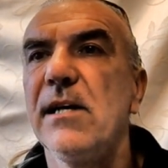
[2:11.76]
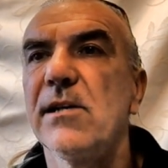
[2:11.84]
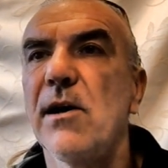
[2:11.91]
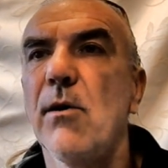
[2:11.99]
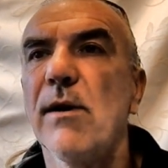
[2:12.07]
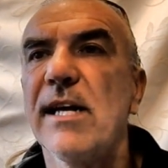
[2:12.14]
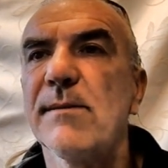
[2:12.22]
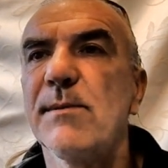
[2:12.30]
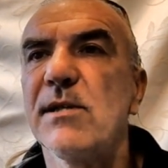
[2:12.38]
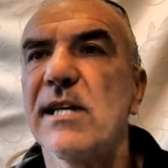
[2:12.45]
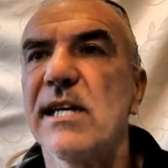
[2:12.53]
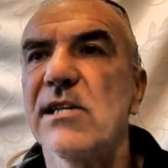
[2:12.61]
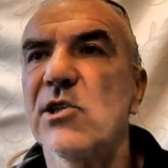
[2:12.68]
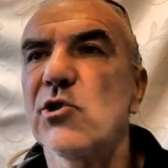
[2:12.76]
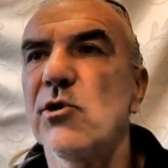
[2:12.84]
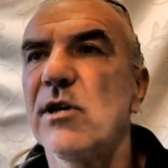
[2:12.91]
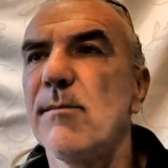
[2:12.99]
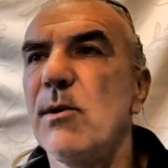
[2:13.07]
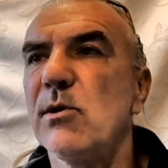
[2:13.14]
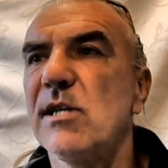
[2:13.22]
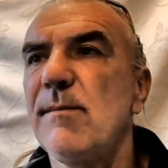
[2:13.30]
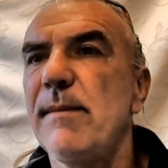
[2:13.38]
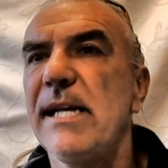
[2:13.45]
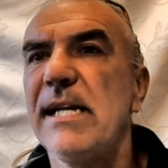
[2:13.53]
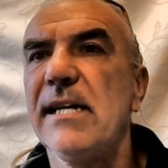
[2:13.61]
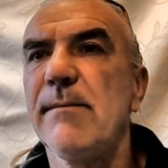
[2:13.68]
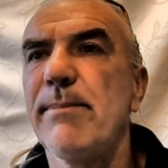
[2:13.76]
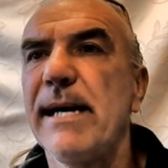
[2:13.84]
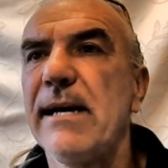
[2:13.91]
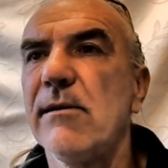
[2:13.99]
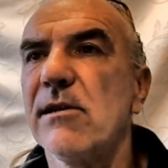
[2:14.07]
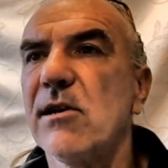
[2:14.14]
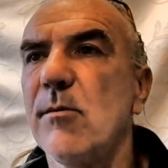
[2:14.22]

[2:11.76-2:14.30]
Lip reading: Noel Edmonds has struck a multi-million pound